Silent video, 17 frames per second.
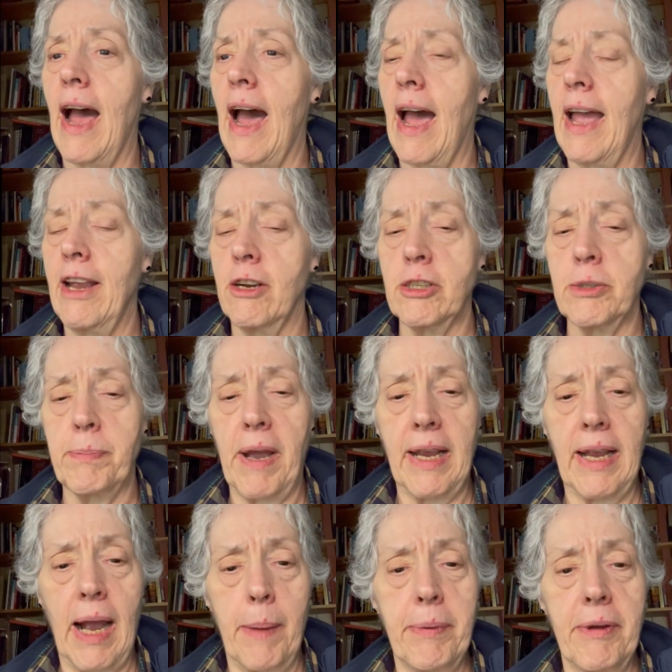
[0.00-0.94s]
here's my
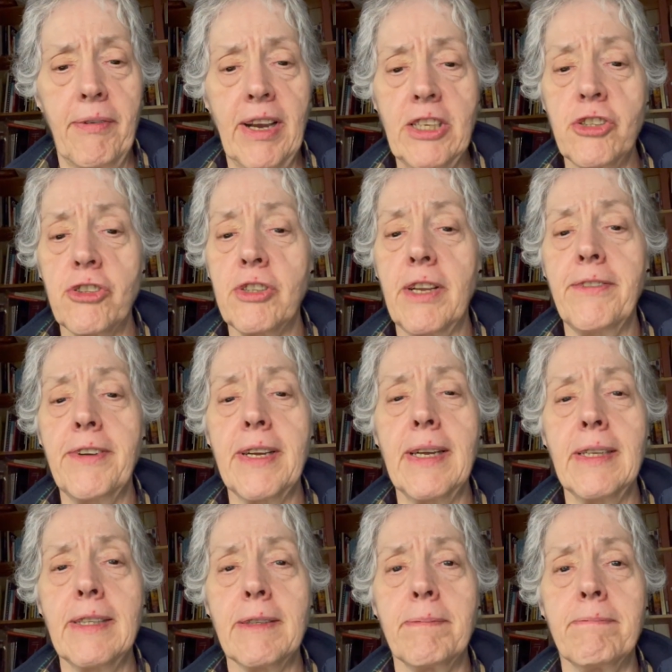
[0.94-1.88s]
copyright
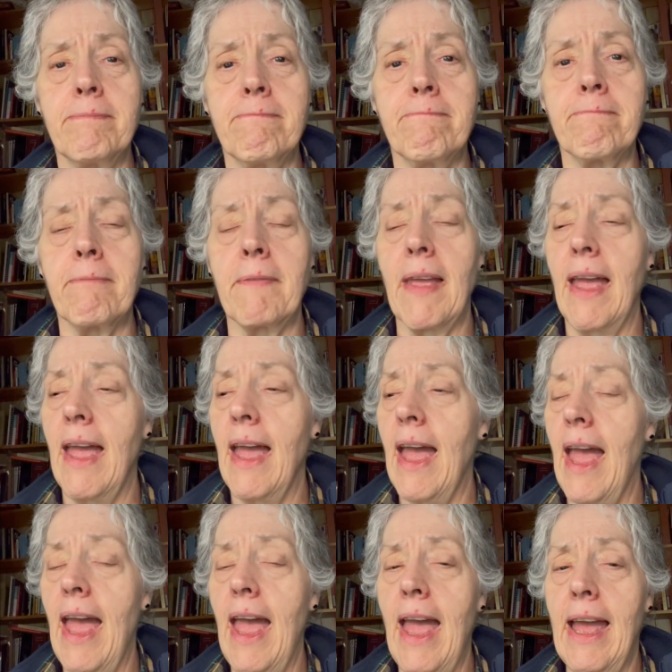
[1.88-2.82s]
certificate,
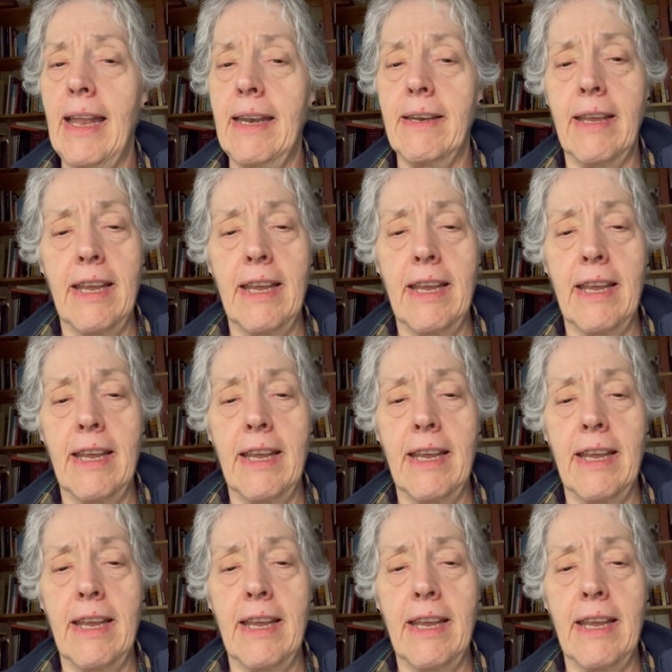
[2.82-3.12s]
and